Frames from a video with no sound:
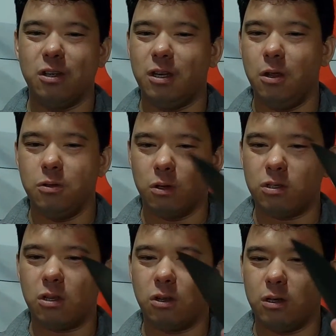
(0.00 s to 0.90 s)
a good user.
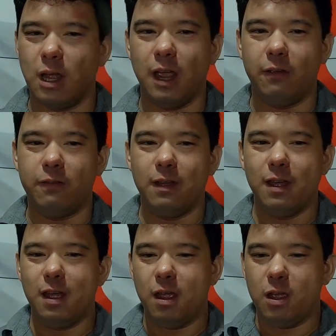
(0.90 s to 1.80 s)
It's such a good knife.
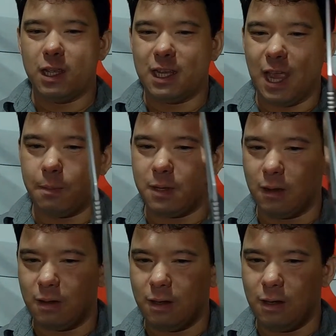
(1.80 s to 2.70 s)
Kept
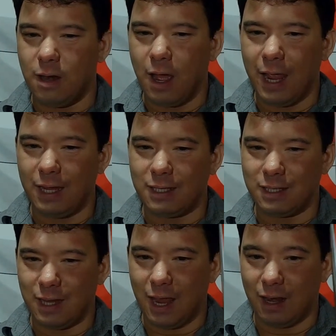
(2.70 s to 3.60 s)
it
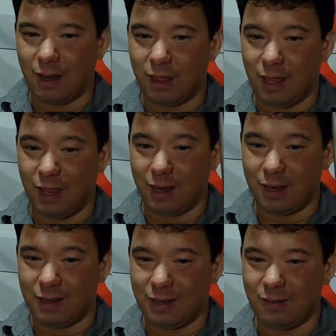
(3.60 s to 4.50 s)
nice and
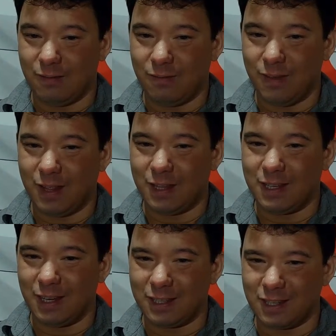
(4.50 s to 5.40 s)
thin. Man, this
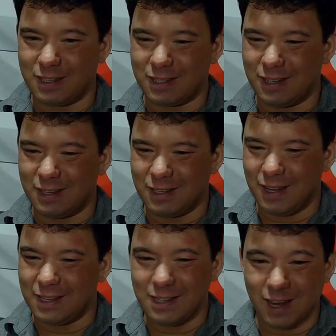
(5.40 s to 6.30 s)
thing is just.
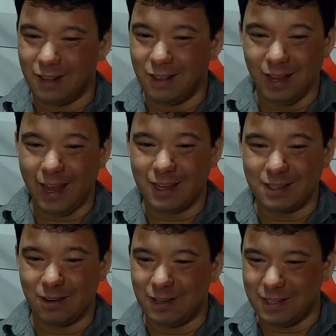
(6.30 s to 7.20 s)
It's like a
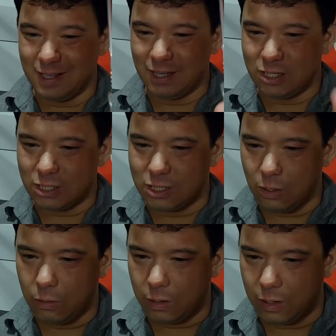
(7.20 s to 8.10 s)
laser. This thing is
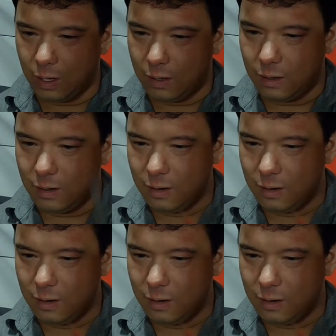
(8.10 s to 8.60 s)
so thin.